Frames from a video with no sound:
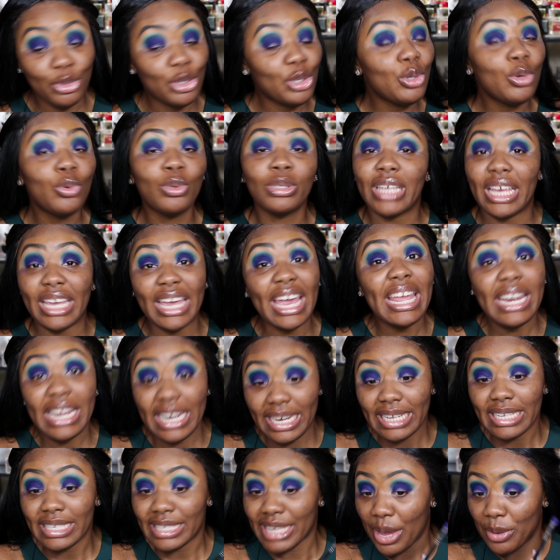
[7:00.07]
you'll take any
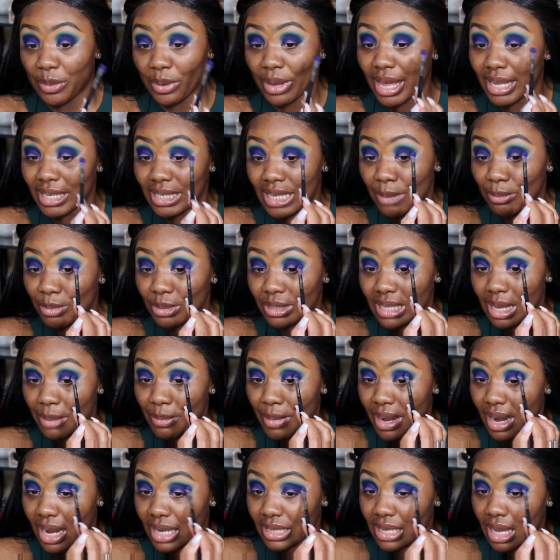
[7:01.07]
discount, okay? 10%
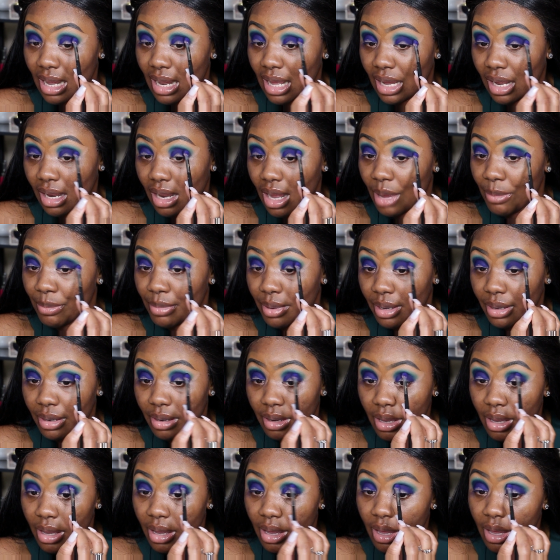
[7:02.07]
may not sound like a lot, but
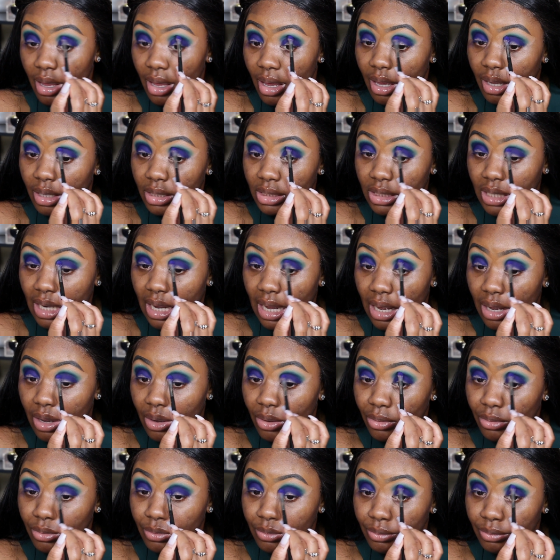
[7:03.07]

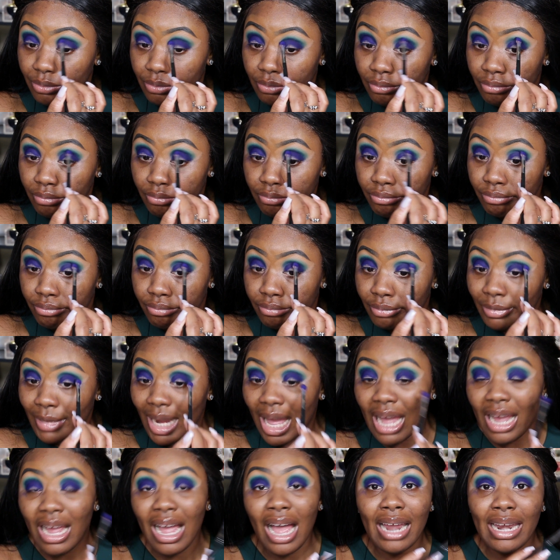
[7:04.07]
child,
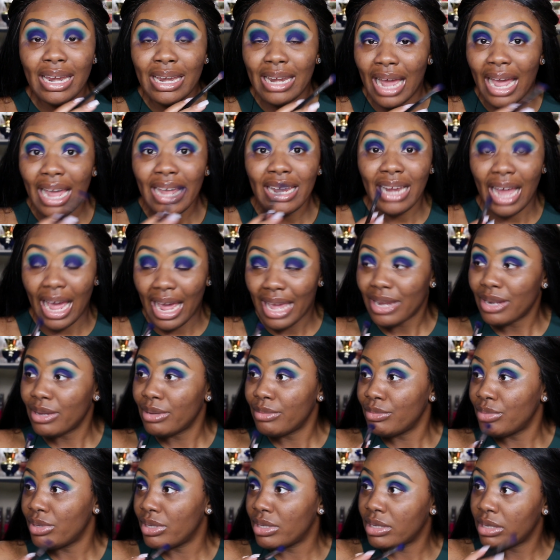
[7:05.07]
I got 9
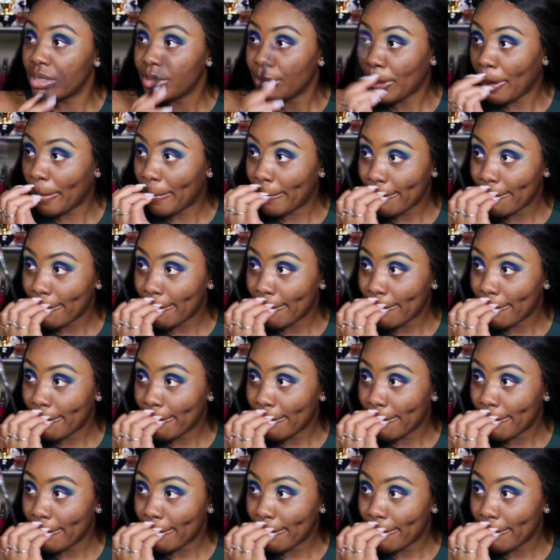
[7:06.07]
items.